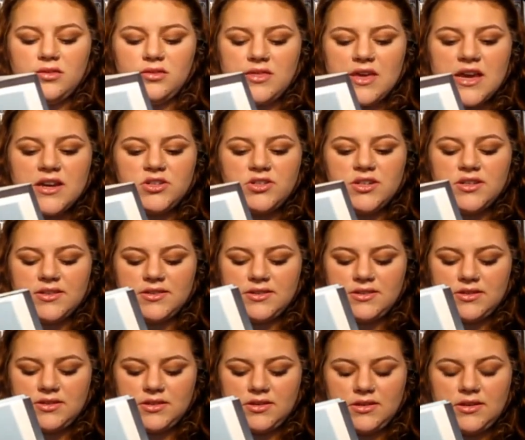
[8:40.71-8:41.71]
That
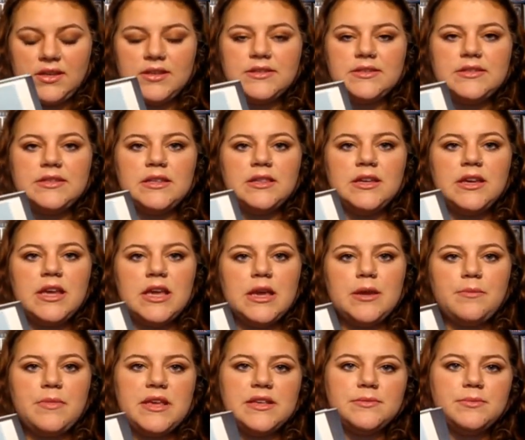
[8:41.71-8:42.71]
just
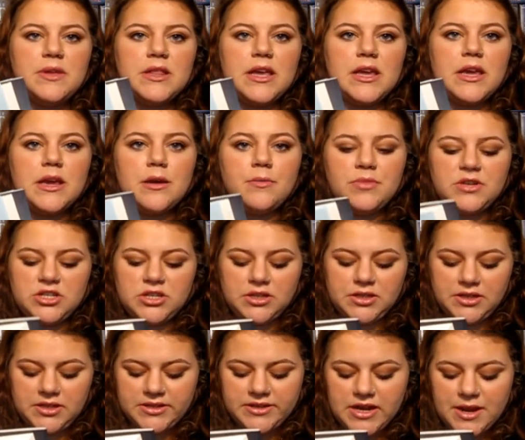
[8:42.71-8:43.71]
instantly makes me like it a
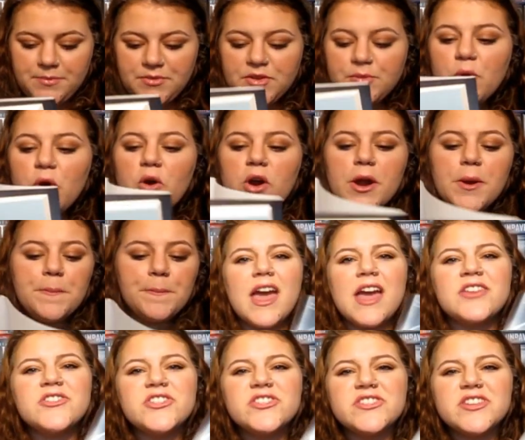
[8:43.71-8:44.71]
bajillion times more.
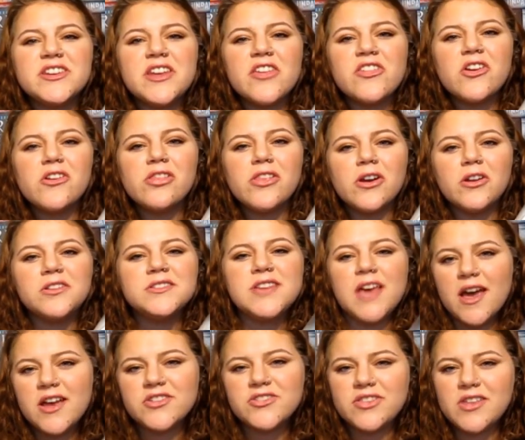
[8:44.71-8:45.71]
And just another little
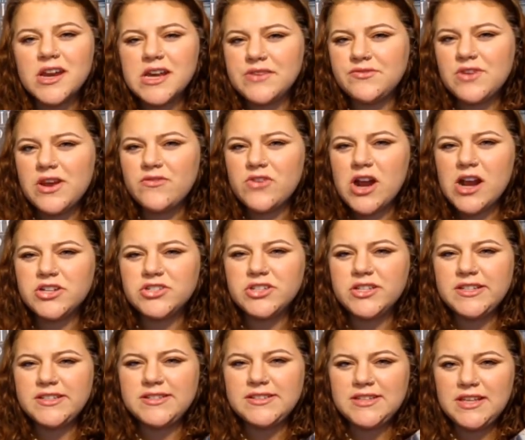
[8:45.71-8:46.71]
touch that I've never
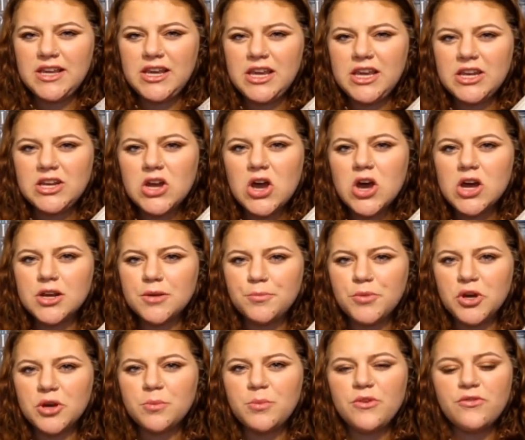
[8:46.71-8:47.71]
actually seen on a
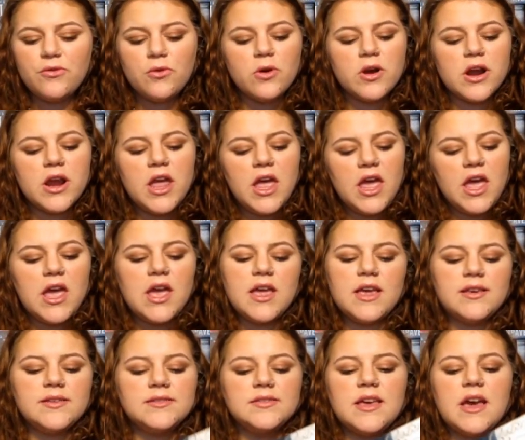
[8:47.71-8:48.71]
book before
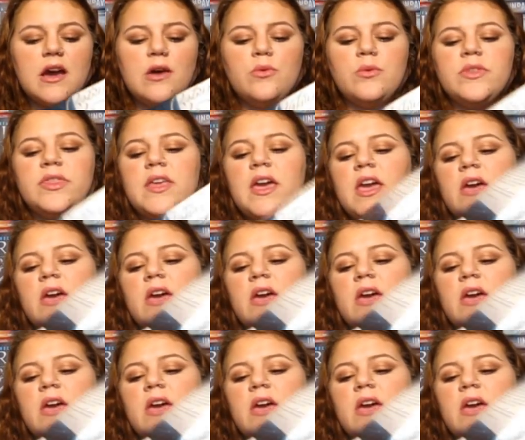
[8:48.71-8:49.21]
is that when they